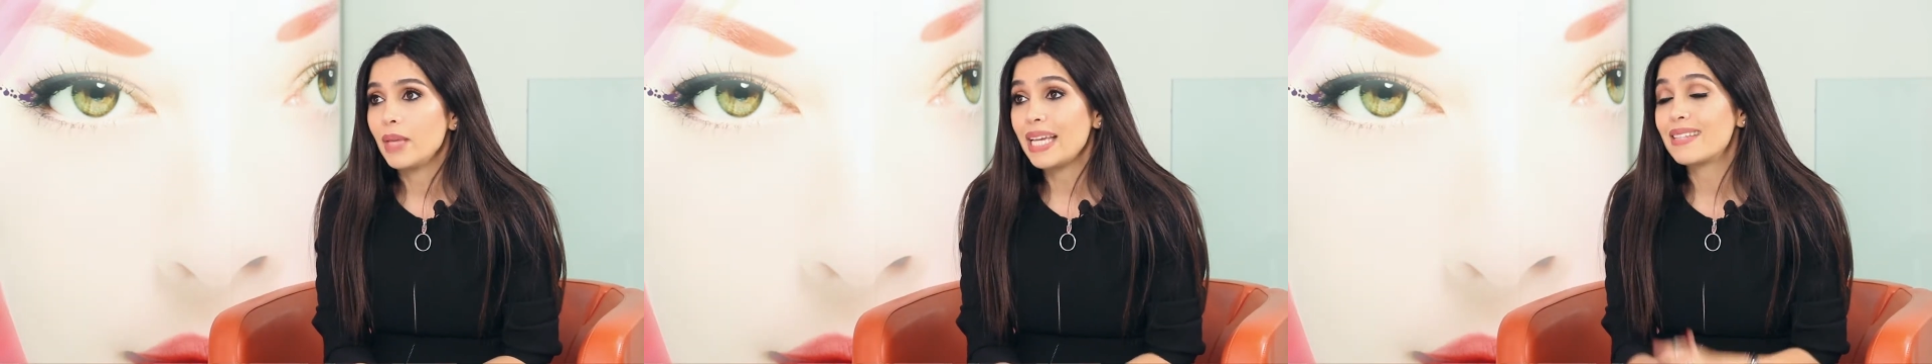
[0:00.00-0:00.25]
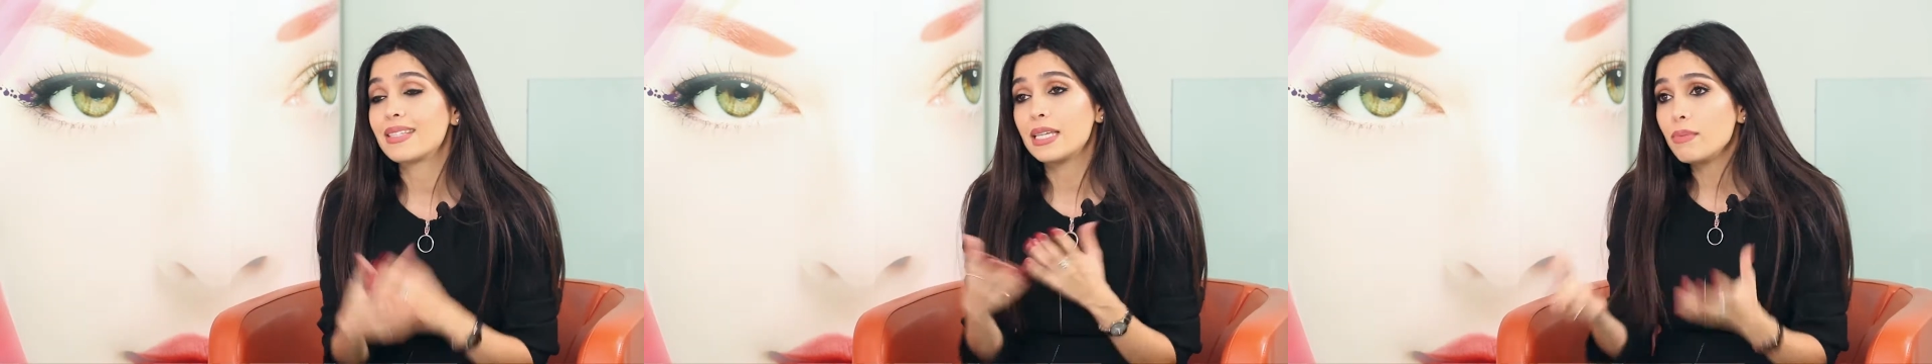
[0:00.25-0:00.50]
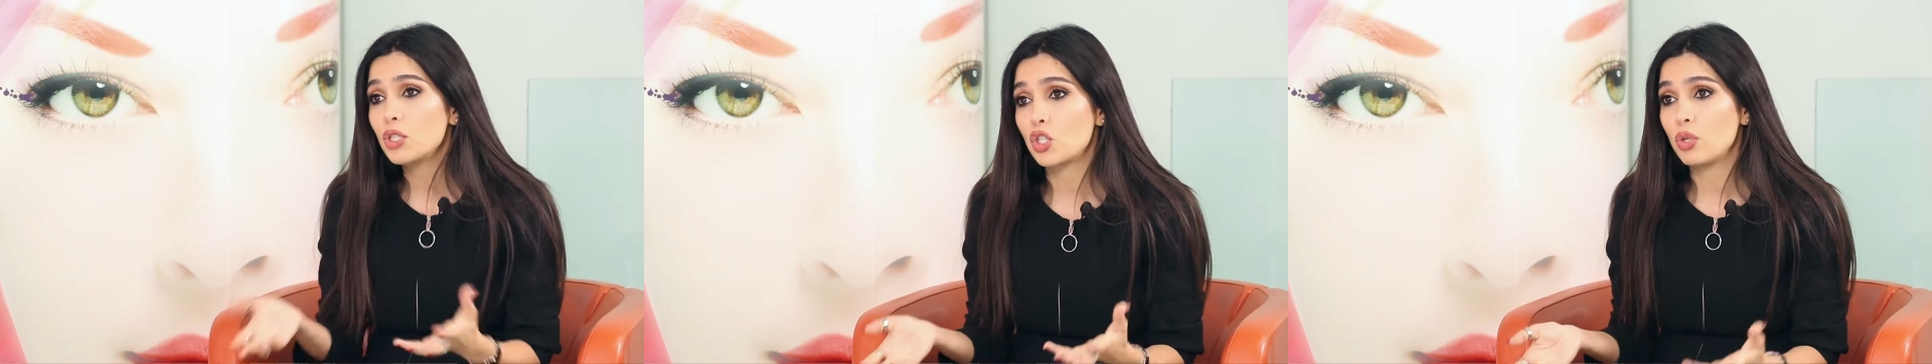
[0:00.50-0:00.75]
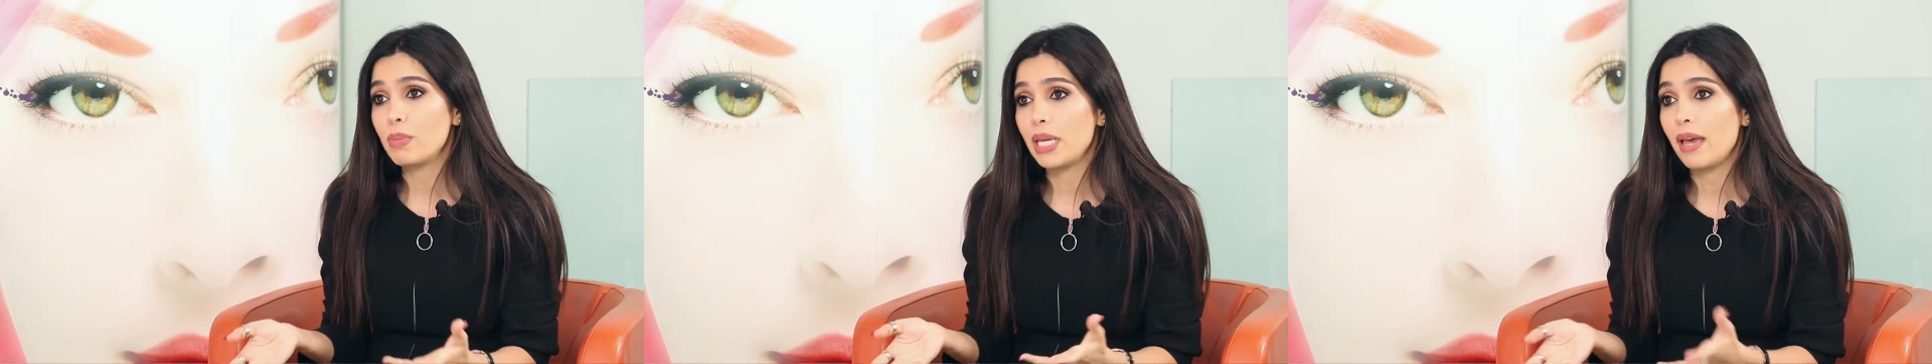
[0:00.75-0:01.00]
it seems
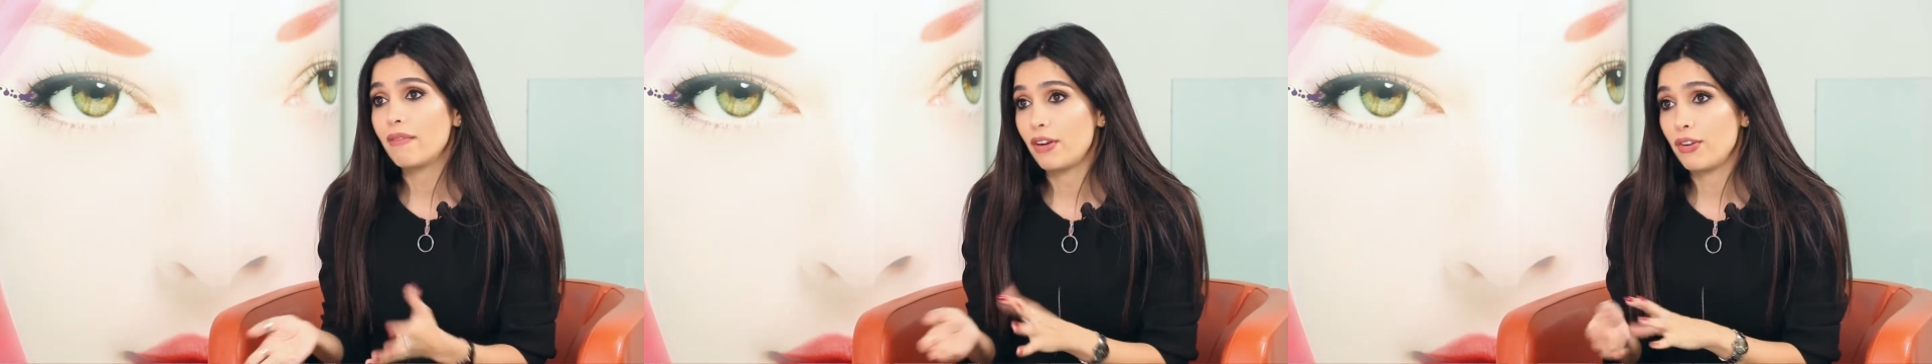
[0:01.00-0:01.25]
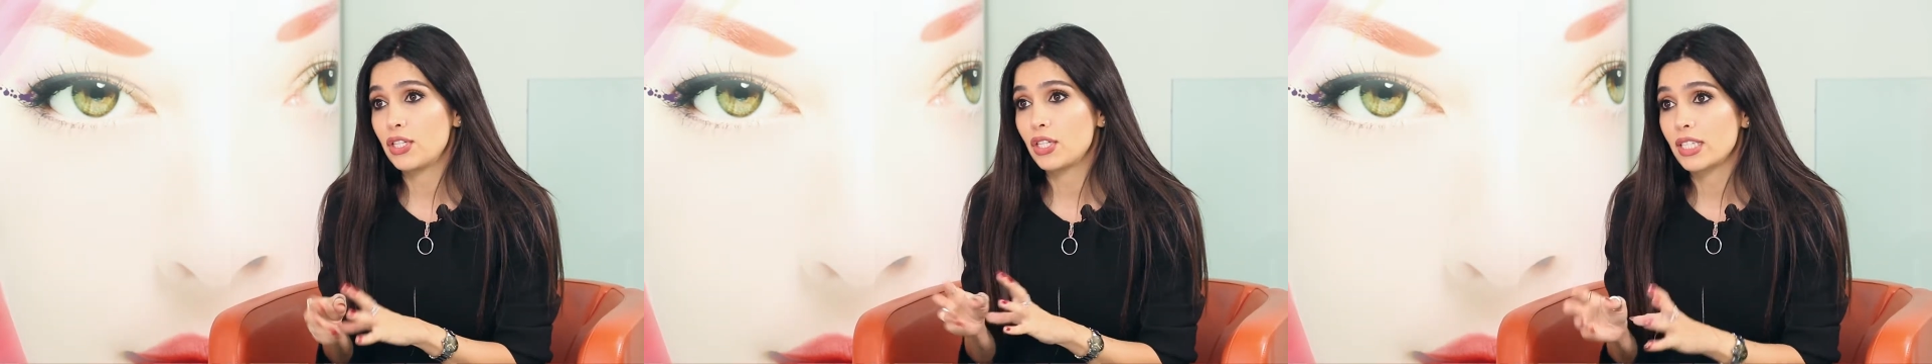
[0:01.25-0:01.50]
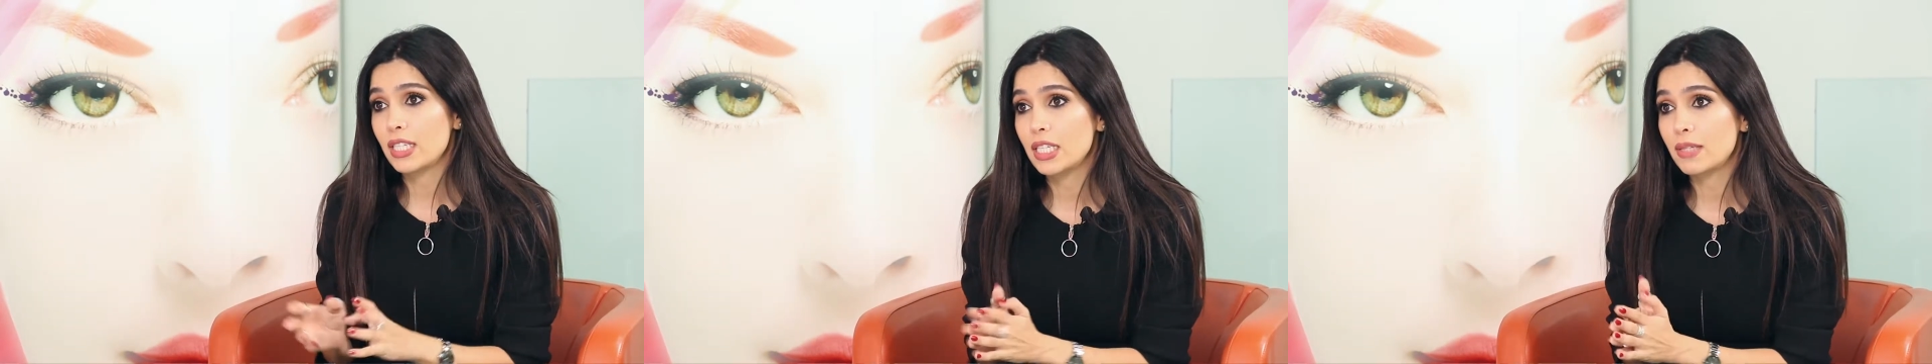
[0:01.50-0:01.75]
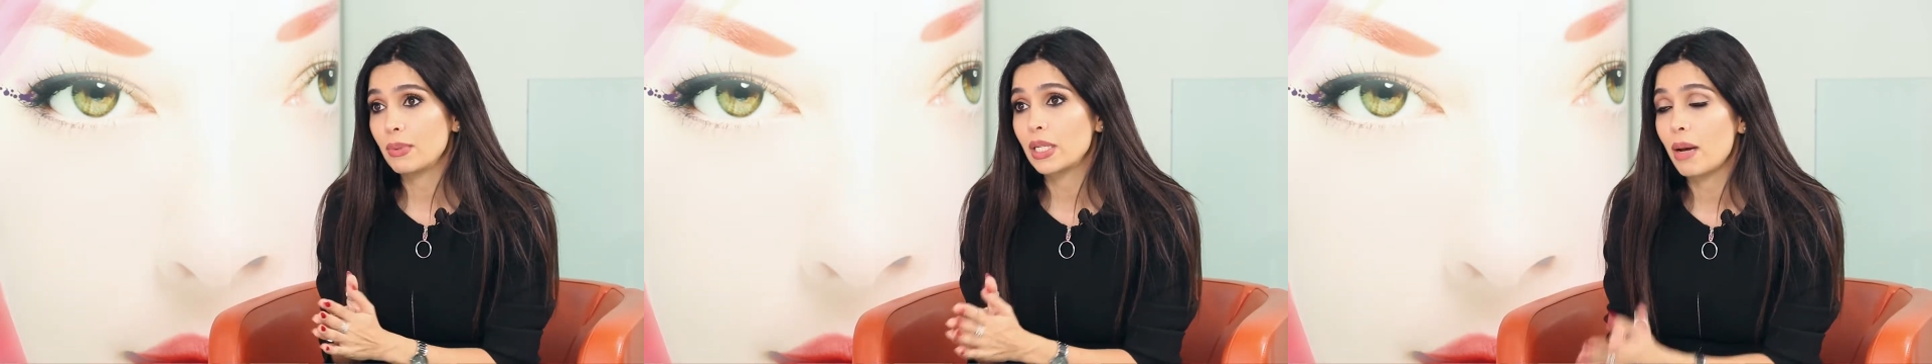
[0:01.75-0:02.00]
to be a very
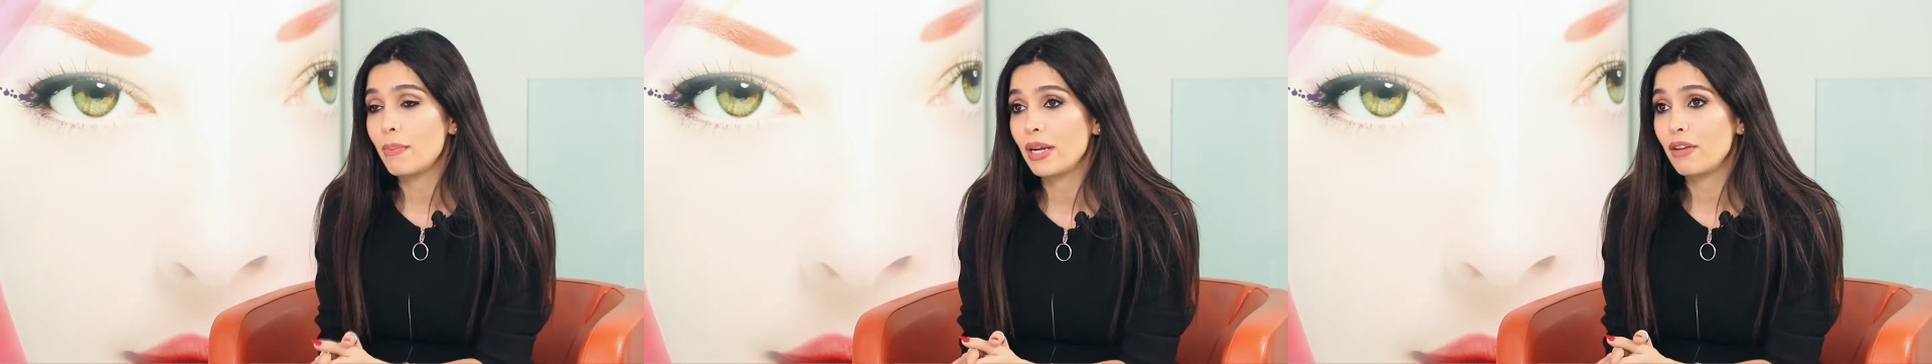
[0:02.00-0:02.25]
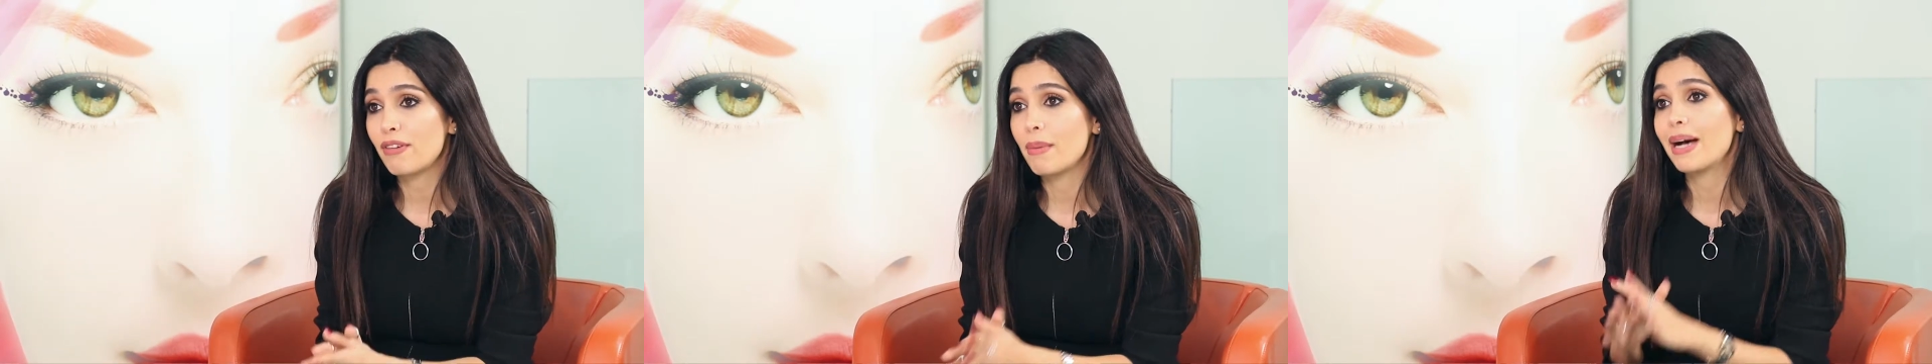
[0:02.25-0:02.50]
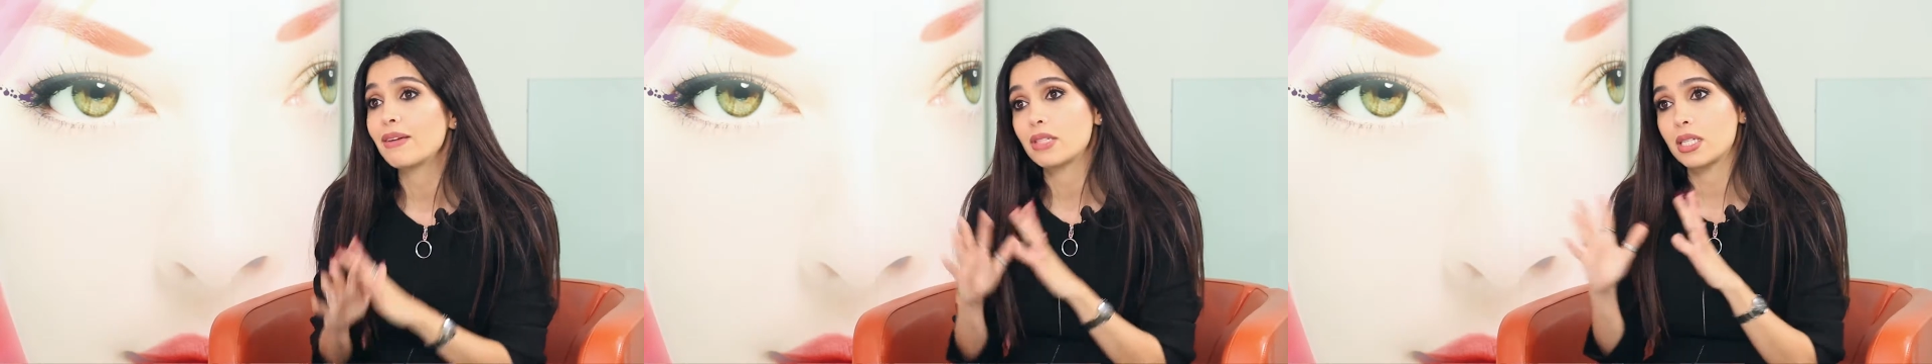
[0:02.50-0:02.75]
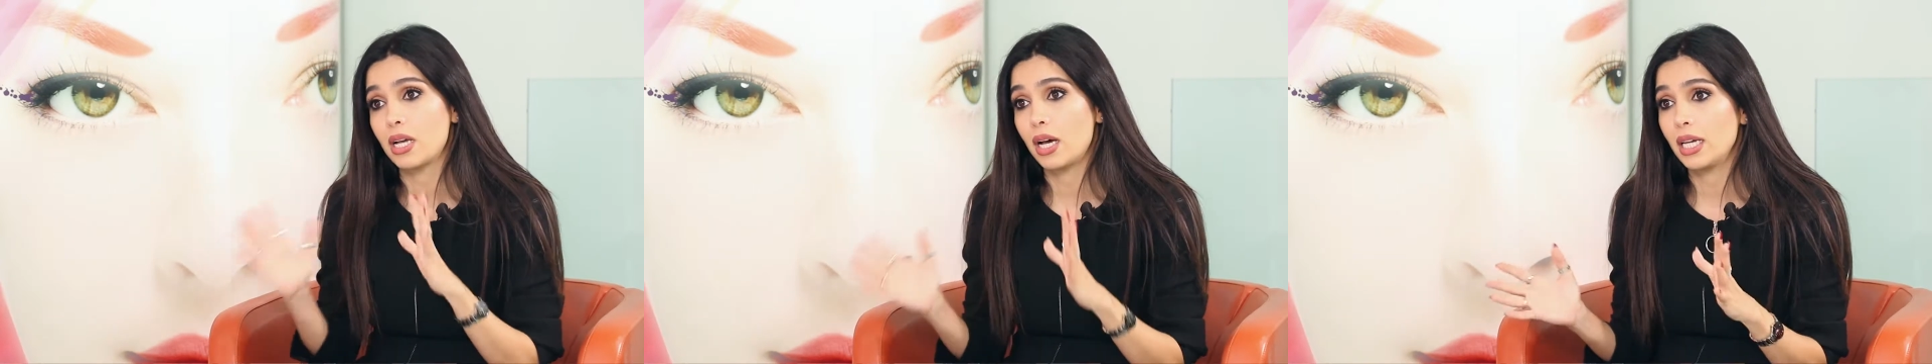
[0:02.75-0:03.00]
successful company from
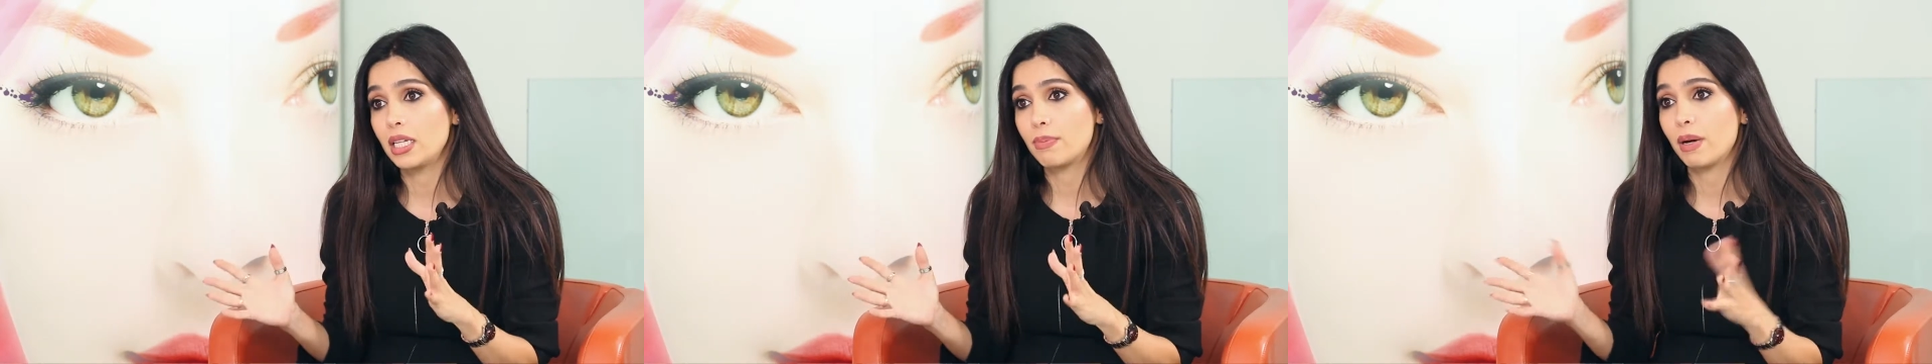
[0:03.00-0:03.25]
outside,